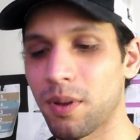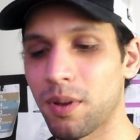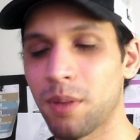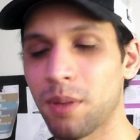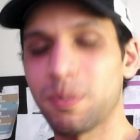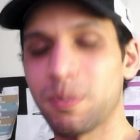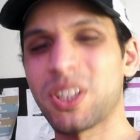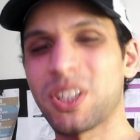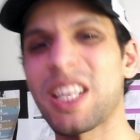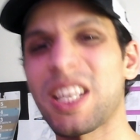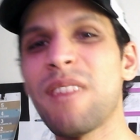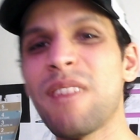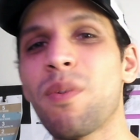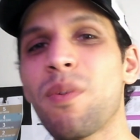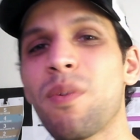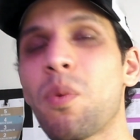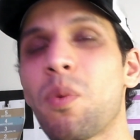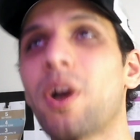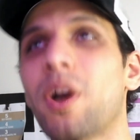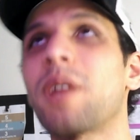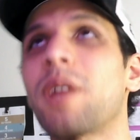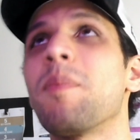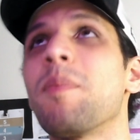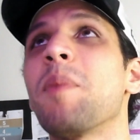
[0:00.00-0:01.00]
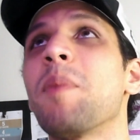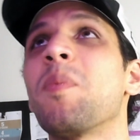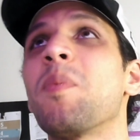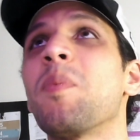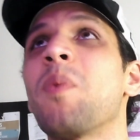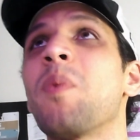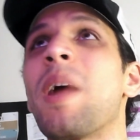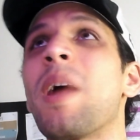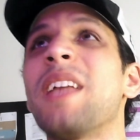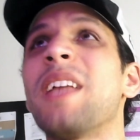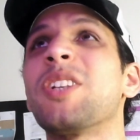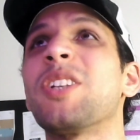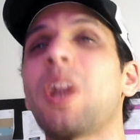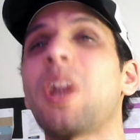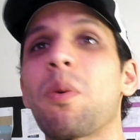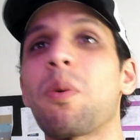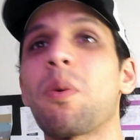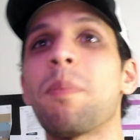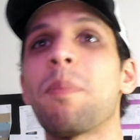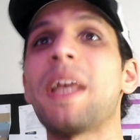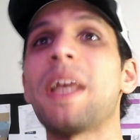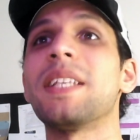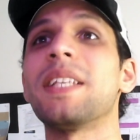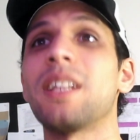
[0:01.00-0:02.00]
Because even working minimum wage, that would
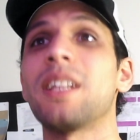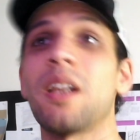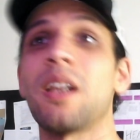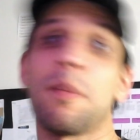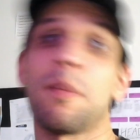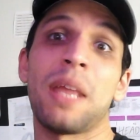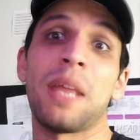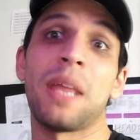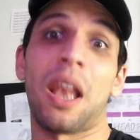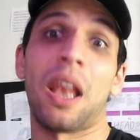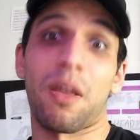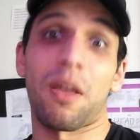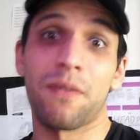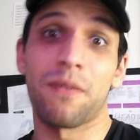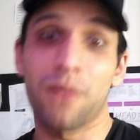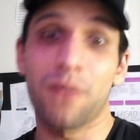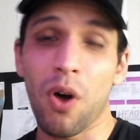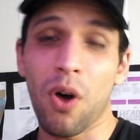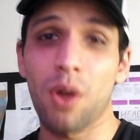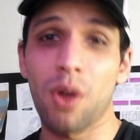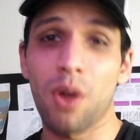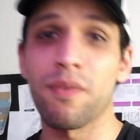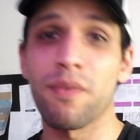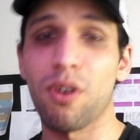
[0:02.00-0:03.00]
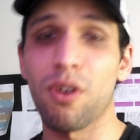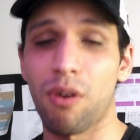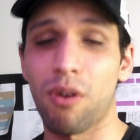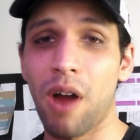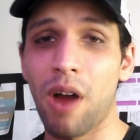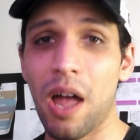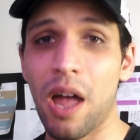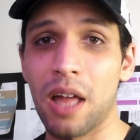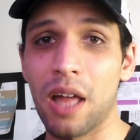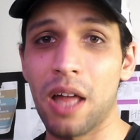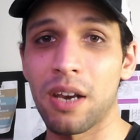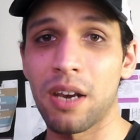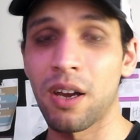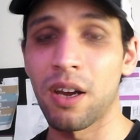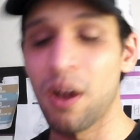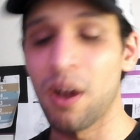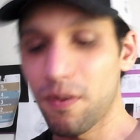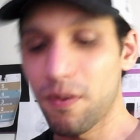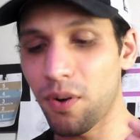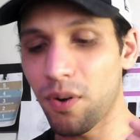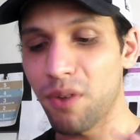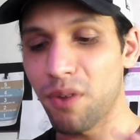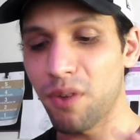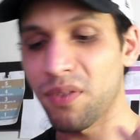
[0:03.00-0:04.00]
basically be like 5 grand,
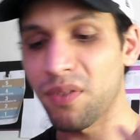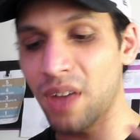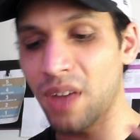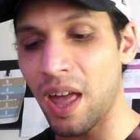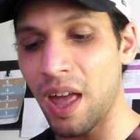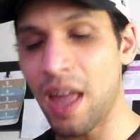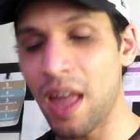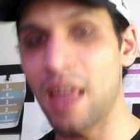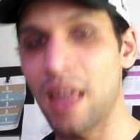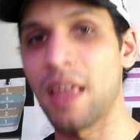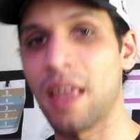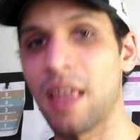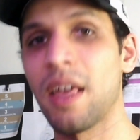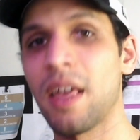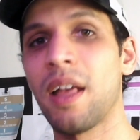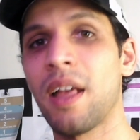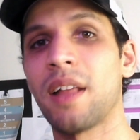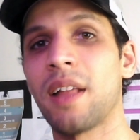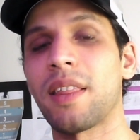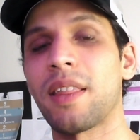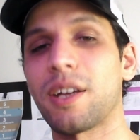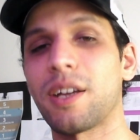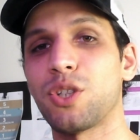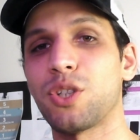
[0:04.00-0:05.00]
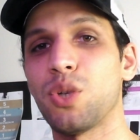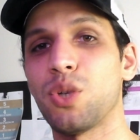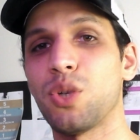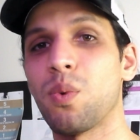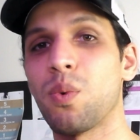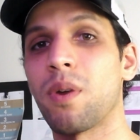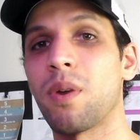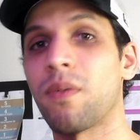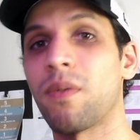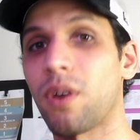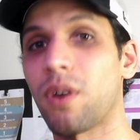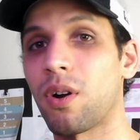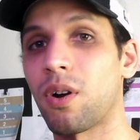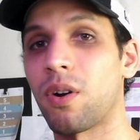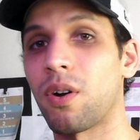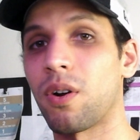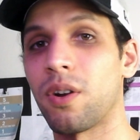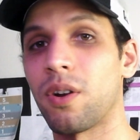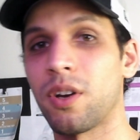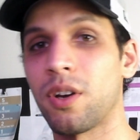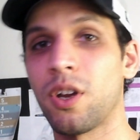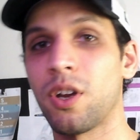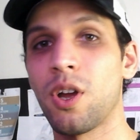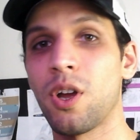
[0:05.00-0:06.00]
5k that you would have
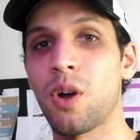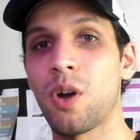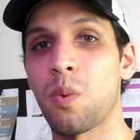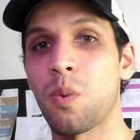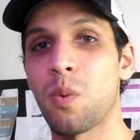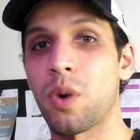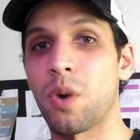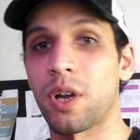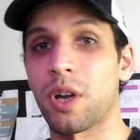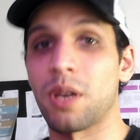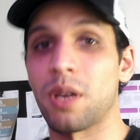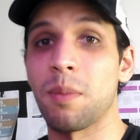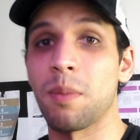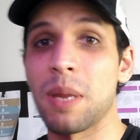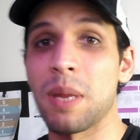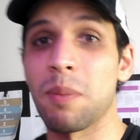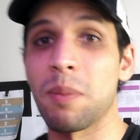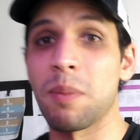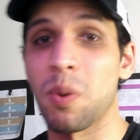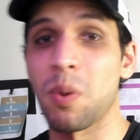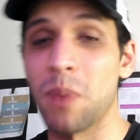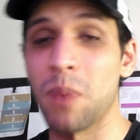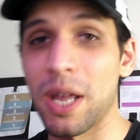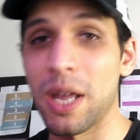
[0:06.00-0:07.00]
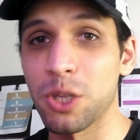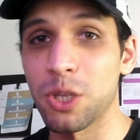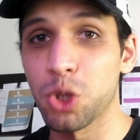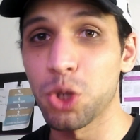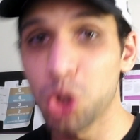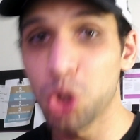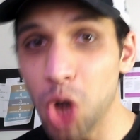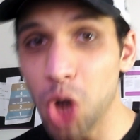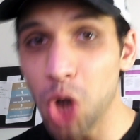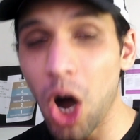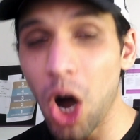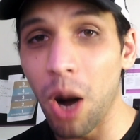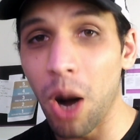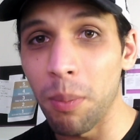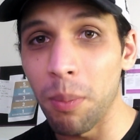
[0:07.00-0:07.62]
earned working a minimum wage job.